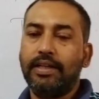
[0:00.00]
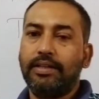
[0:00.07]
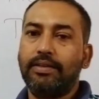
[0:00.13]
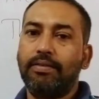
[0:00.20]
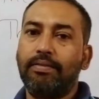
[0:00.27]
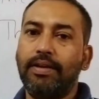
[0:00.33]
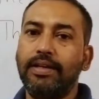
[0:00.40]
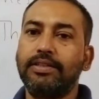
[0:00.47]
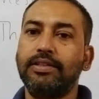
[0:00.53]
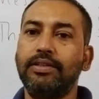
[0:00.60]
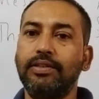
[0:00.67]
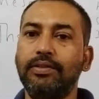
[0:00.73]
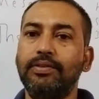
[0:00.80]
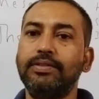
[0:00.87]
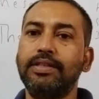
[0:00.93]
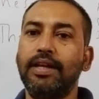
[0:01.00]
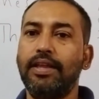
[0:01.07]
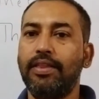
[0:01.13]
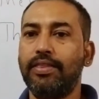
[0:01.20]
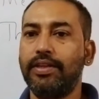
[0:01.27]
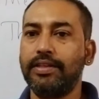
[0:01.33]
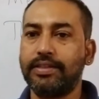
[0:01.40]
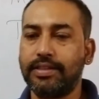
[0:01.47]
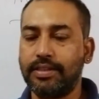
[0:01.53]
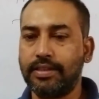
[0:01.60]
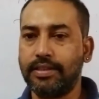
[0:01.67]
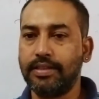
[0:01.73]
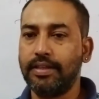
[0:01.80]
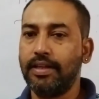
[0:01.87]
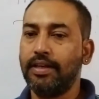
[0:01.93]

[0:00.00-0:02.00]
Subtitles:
your reach, you use this.